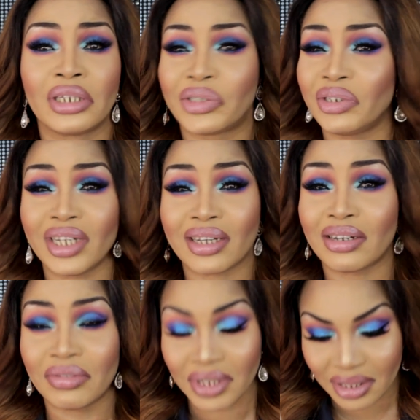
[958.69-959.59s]
Do you know, I
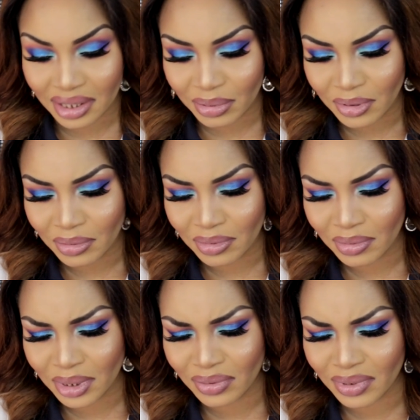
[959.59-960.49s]
can't read this,
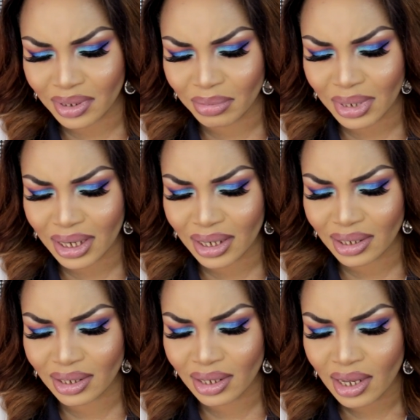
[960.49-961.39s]
Divas, my
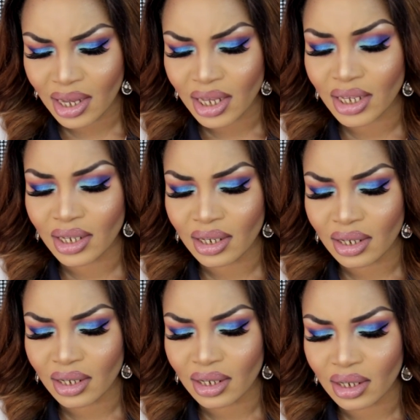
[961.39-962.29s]
eyes.
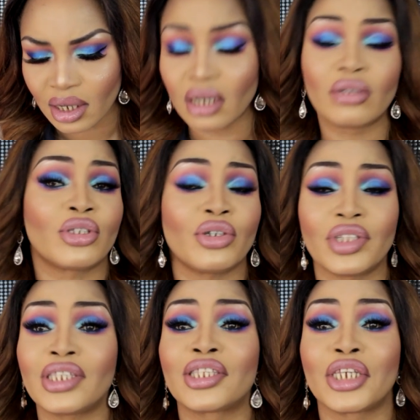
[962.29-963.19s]
Oh, sorry,
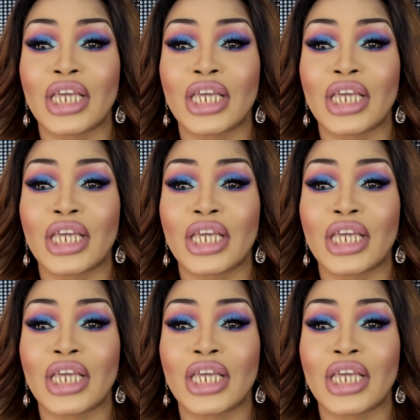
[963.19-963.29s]
this is the